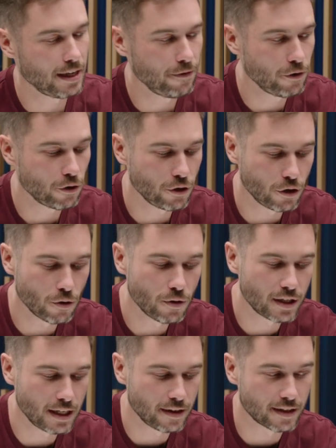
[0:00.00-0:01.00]
if you're
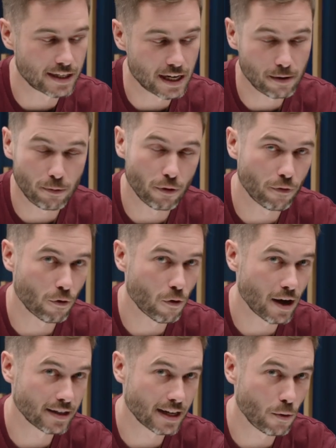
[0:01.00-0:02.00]
using the
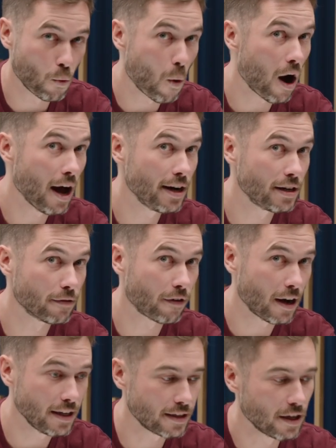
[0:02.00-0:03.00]
ZMU-4 as a wired
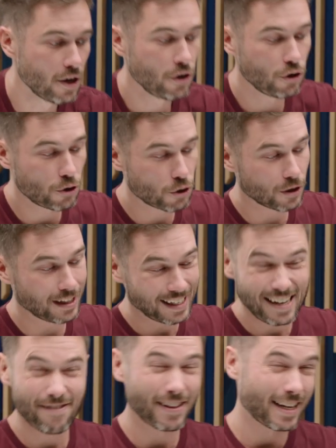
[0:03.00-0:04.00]
device, you should
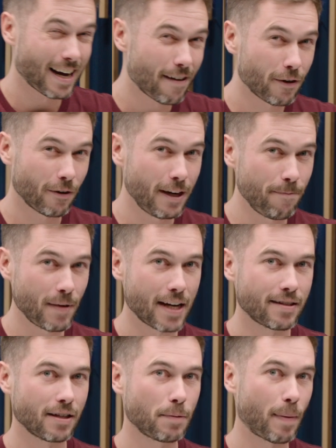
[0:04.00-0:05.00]
leave the cover in
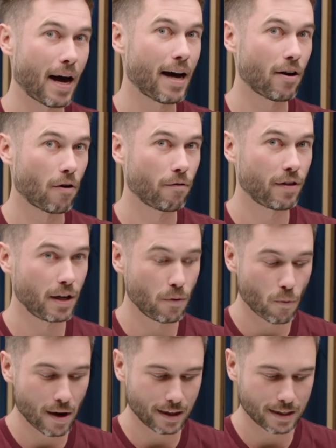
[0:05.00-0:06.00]
as it's part of the
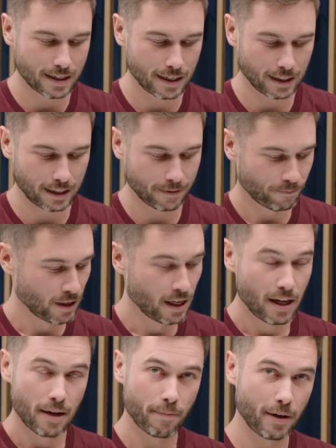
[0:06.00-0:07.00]
weather sealing.
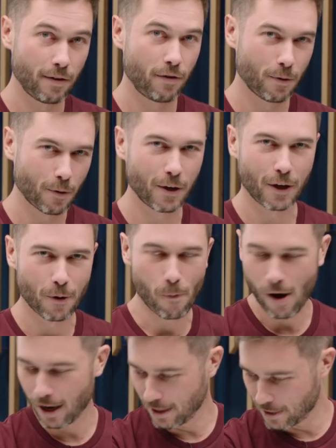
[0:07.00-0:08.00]
But if you want to go
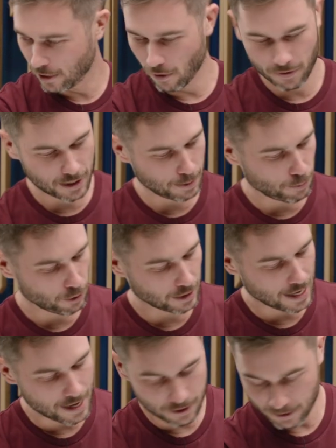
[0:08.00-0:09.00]
wireless, you obviously pull it
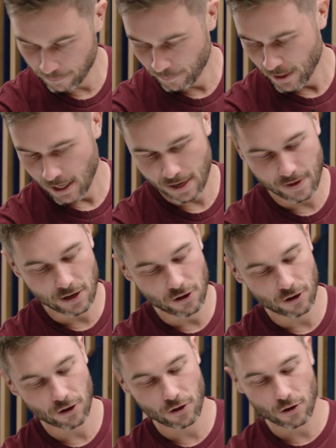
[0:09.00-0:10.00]
out, and then you
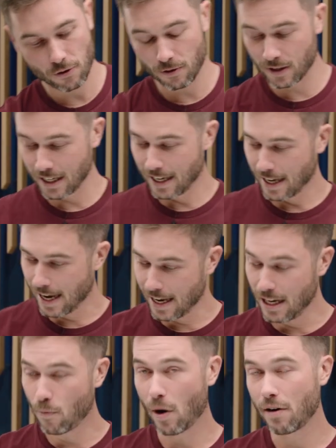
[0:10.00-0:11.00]
can use
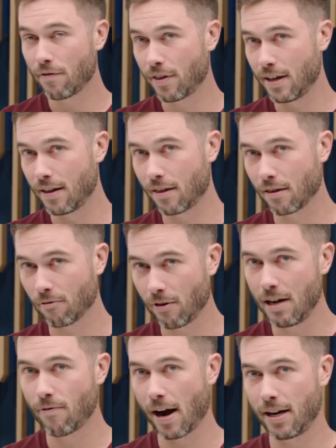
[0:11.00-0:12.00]
any one of the
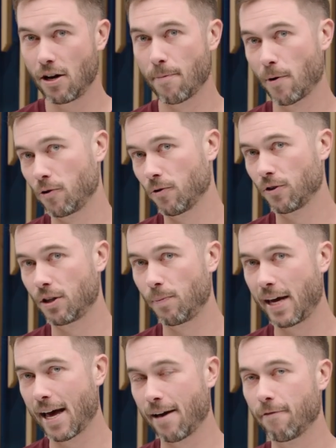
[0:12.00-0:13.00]
three radio modules that
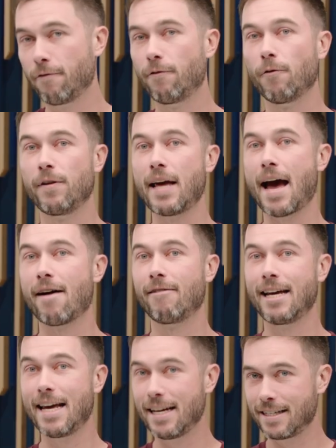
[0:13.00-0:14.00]
we have for the
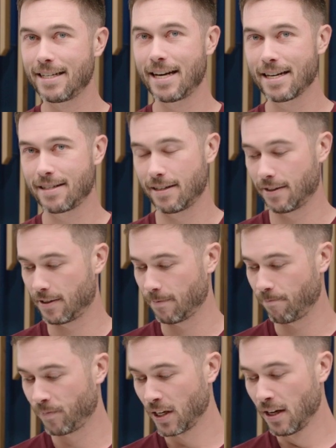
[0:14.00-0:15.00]
ARRI ECS system.
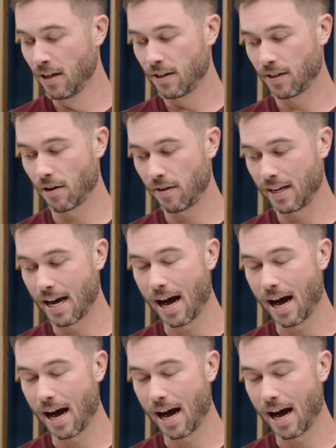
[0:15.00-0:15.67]
So the